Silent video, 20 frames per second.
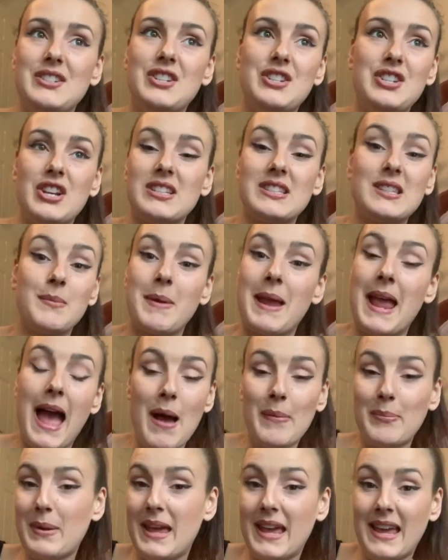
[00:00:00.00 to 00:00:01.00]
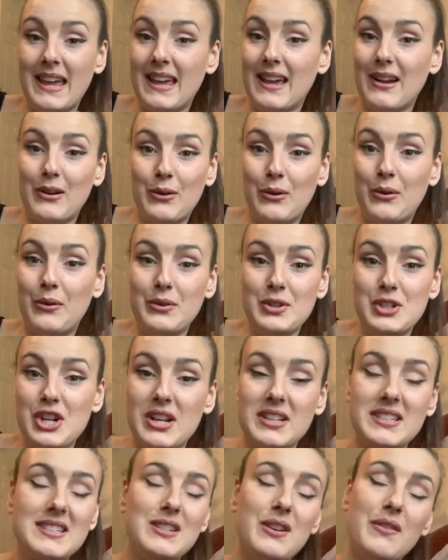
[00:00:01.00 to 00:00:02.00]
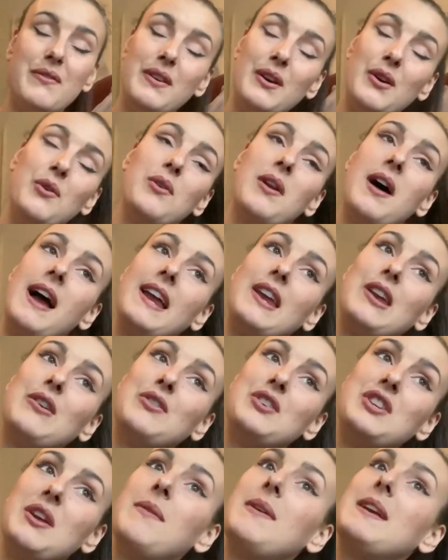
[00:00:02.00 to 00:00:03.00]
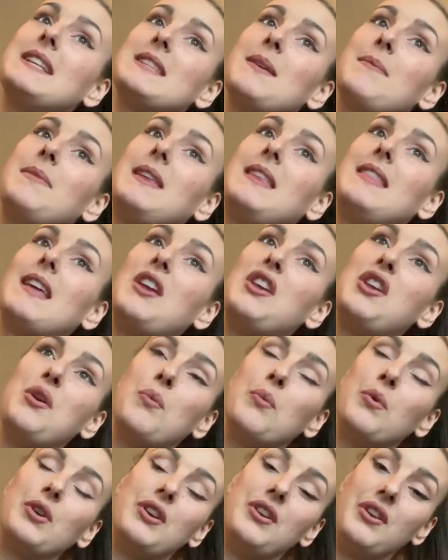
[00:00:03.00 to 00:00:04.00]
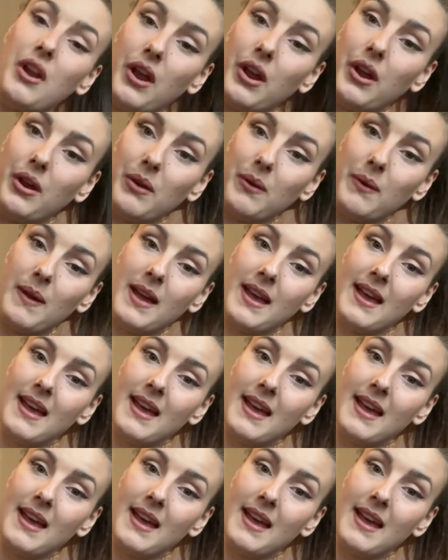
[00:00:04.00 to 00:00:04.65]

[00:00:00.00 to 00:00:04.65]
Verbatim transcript: just to be happy or just to feel like you're doing something that you want to do